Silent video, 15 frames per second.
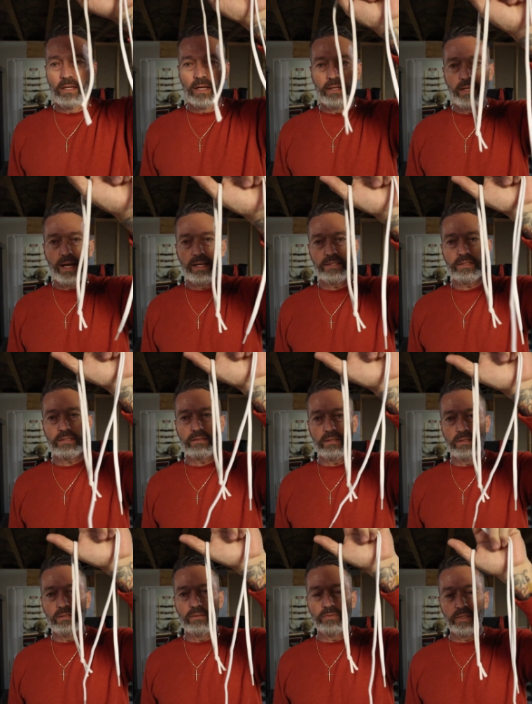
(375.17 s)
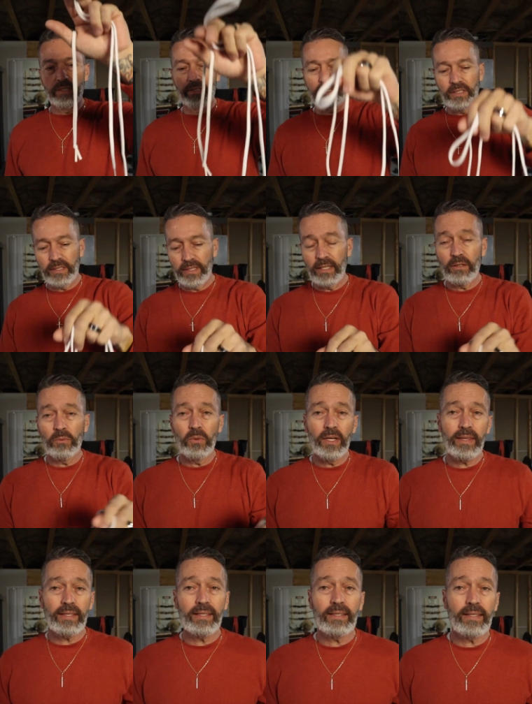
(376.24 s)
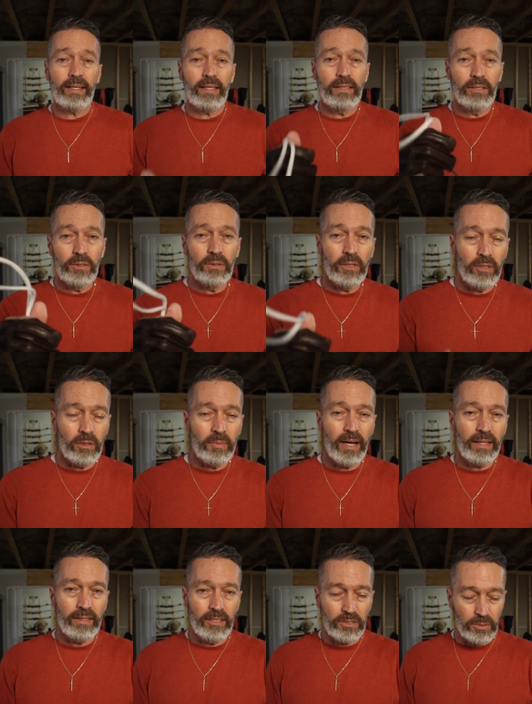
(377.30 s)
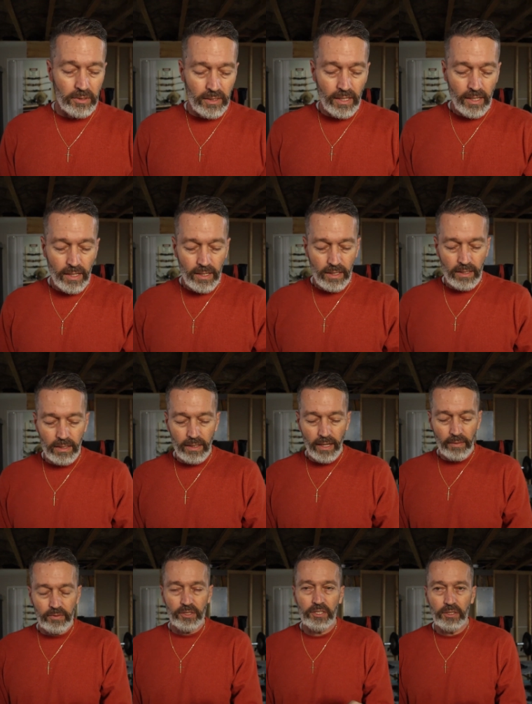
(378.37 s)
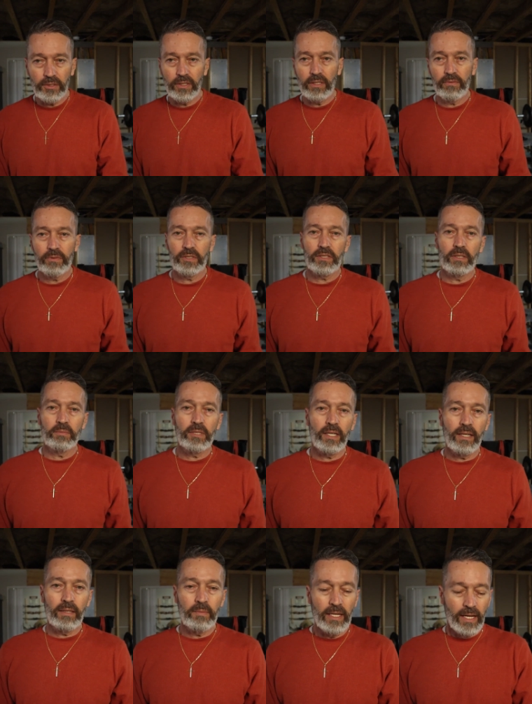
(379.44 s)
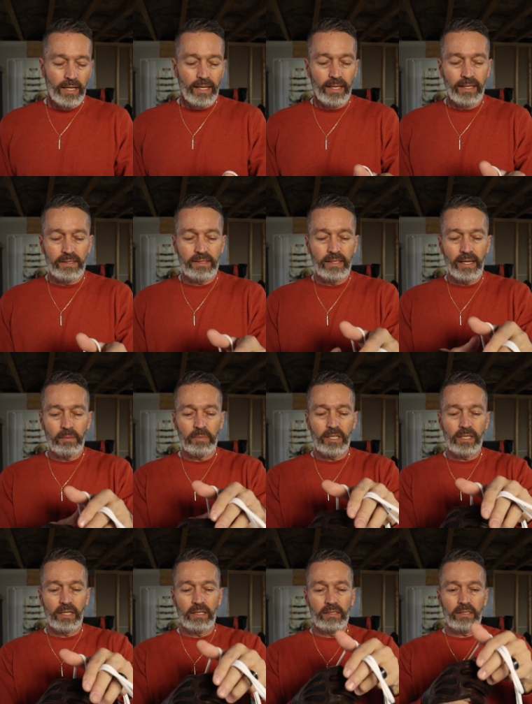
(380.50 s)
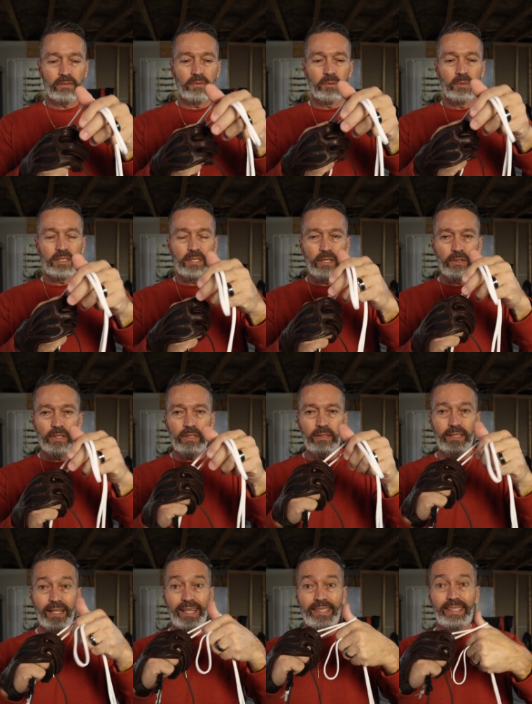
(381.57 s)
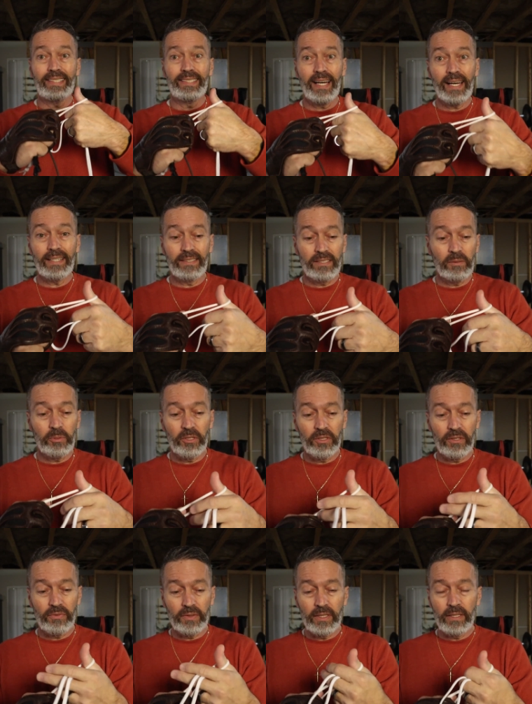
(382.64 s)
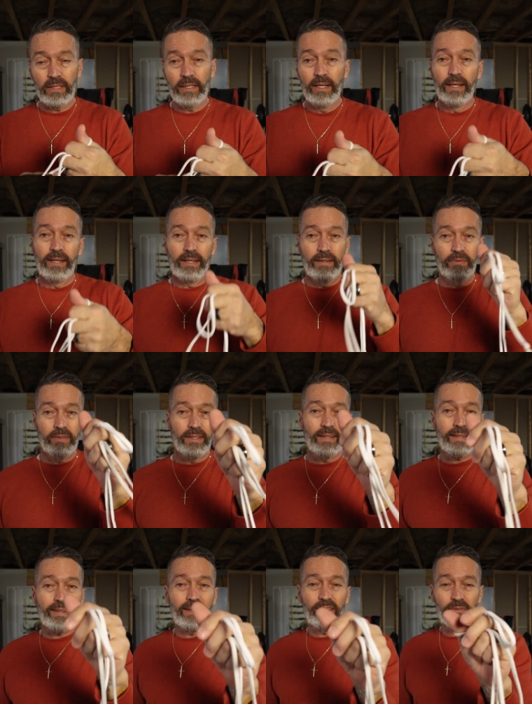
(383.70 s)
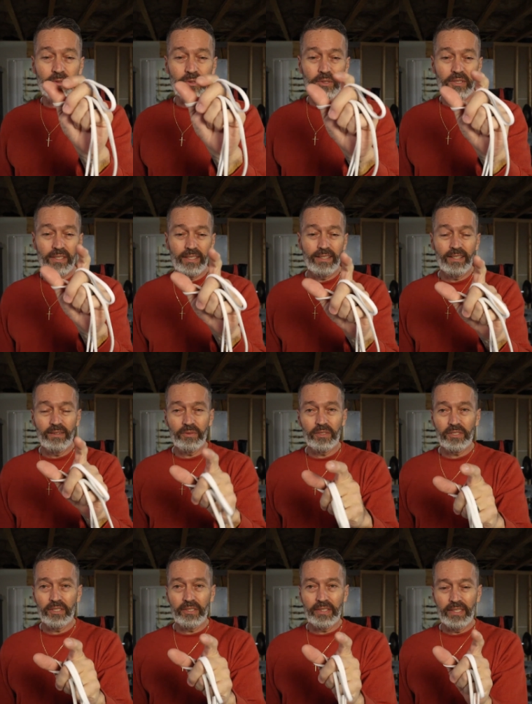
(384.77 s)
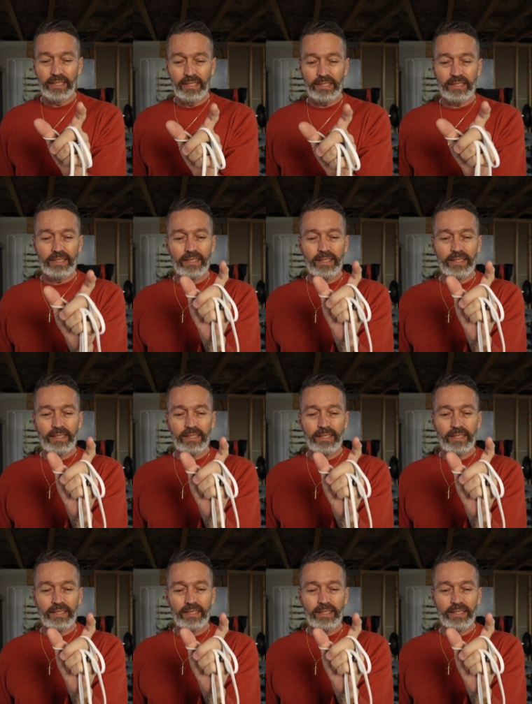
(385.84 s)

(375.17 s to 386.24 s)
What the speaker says: A nice little finger sling. Now, the one thing that I do know about this one, after shooting it for some time, is that because of the material, it actually tightens up on your finger. And if you're not careful, you can cut off your circulation.